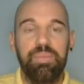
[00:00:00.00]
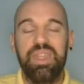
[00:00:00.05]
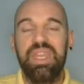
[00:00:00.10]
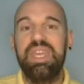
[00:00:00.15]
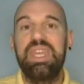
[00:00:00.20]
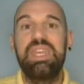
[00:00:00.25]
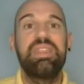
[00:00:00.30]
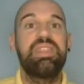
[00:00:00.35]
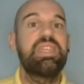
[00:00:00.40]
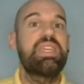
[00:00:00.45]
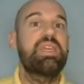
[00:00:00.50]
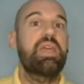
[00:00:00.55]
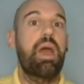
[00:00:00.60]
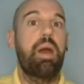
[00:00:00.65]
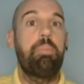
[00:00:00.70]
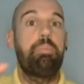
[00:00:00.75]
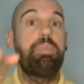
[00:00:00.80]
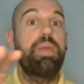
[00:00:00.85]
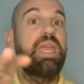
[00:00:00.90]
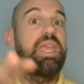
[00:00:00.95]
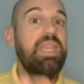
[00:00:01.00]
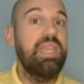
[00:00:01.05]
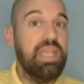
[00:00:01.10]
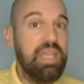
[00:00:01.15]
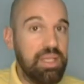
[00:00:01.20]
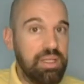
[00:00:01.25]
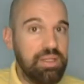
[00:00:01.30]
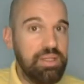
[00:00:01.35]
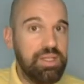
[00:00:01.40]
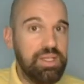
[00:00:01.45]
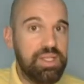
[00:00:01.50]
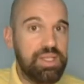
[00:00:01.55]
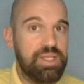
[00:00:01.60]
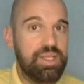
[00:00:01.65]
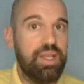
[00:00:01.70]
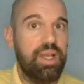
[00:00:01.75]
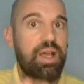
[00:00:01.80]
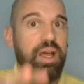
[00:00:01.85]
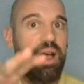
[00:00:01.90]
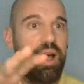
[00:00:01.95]
in the
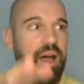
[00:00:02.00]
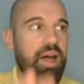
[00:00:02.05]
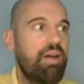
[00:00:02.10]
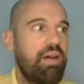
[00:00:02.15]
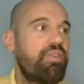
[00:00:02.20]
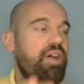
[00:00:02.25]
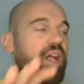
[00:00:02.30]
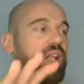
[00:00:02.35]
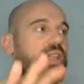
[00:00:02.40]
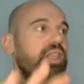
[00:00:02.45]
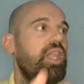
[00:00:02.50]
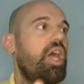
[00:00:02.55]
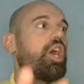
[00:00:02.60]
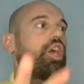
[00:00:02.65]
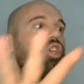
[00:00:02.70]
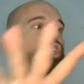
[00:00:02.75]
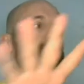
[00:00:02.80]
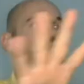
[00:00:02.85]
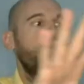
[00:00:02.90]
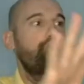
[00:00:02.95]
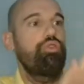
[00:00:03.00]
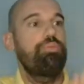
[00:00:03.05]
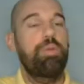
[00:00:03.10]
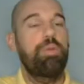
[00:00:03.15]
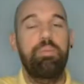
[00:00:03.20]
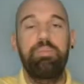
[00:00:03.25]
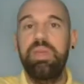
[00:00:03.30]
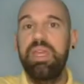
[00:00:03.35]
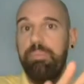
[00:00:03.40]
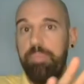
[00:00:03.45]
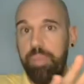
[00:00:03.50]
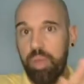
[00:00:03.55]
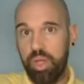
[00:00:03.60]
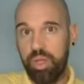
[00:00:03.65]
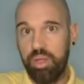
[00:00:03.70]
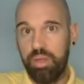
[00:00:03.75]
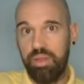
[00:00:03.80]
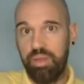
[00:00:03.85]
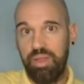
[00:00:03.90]
opinions of a large group of people,